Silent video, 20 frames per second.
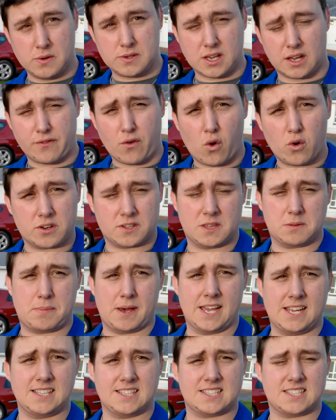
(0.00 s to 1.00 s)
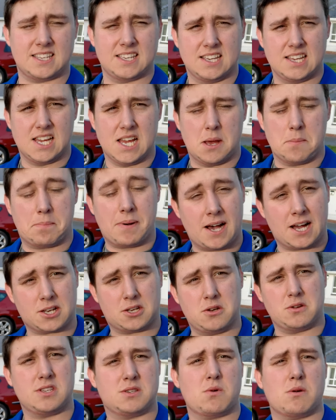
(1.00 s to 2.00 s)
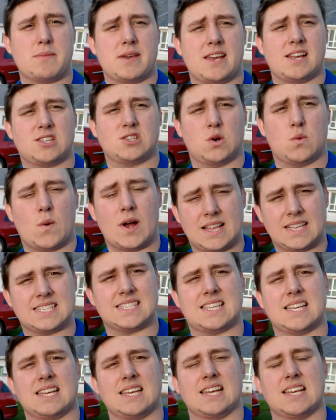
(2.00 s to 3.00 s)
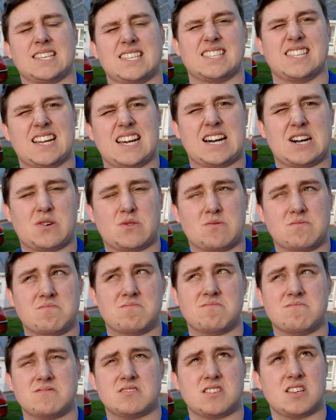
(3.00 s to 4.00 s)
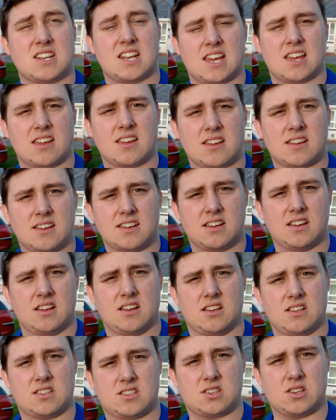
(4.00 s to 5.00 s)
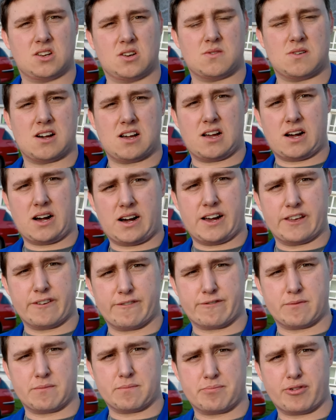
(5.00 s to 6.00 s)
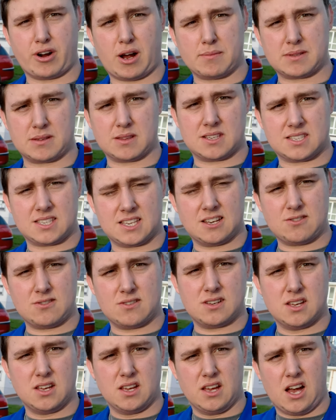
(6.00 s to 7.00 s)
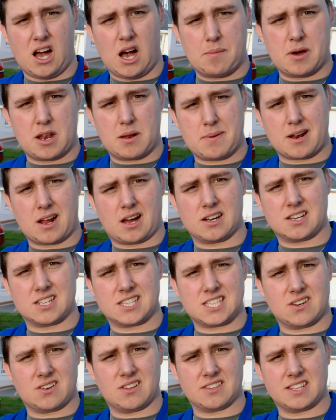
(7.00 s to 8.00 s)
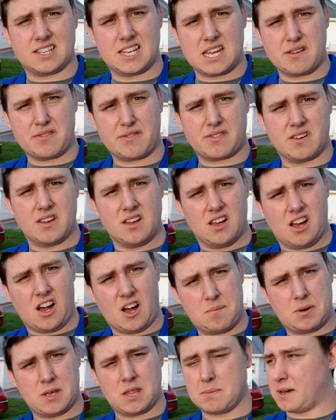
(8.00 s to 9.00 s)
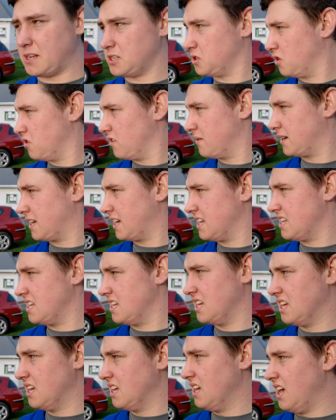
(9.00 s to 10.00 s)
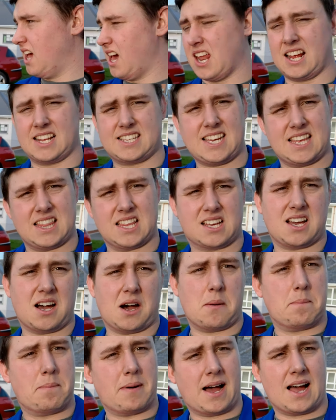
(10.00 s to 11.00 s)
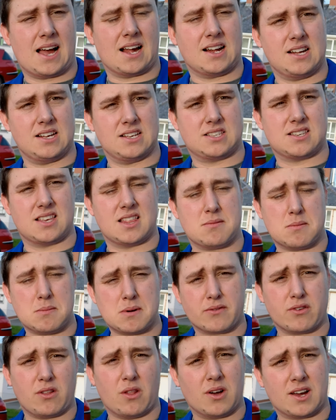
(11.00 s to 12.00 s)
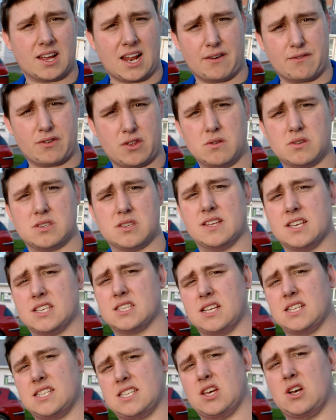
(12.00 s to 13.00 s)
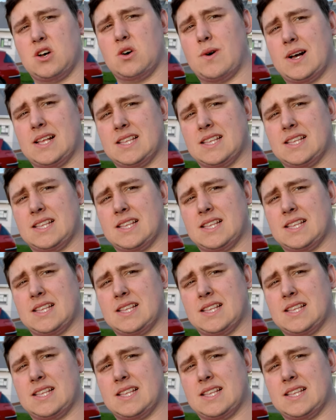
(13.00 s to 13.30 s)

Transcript: news, I've ordered the paint. Bad news, it won't be here till Wednesday. It's now Sunday. So uh, I've primed up the sill. I put a bit of under seal underneath. Put the back door up again. I'm going to take the car back so that my mother-in-law can have use of this until